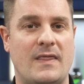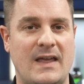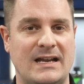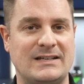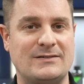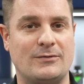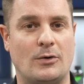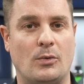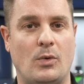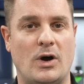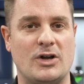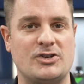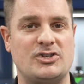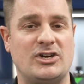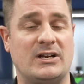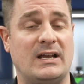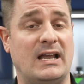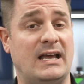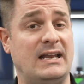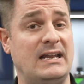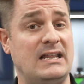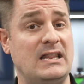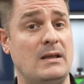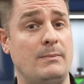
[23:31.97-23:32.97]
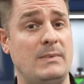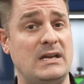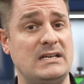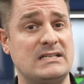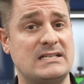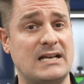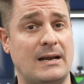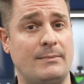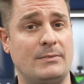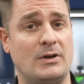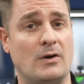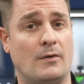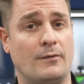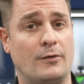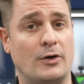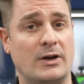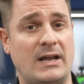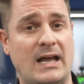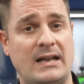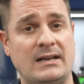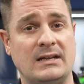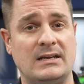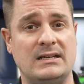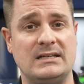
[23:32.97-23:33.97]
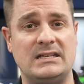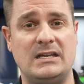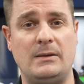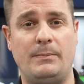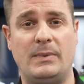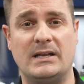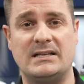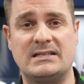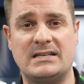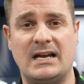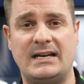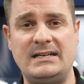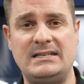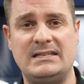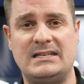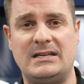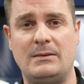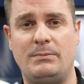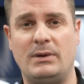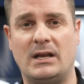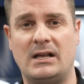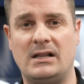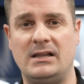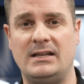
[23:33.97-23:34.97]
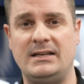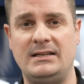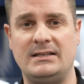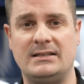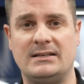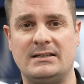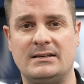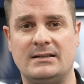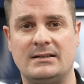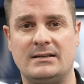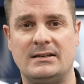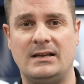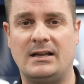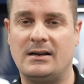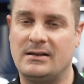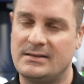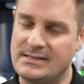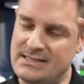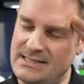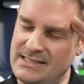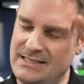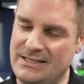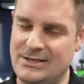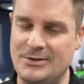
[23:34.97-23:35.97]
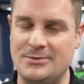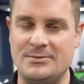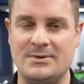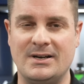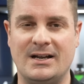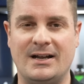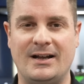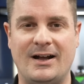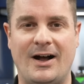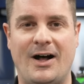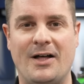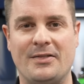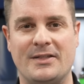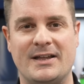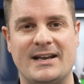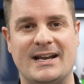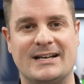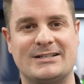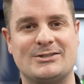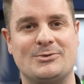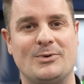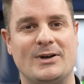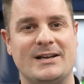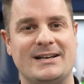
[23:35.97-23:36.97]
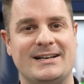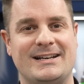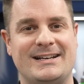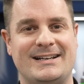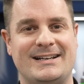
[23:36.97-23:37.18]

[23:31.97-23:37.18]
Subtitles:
Thanks for watching. And in the meantime, don't forget, keep it tight, keep it clean, and I'll see you on the next one.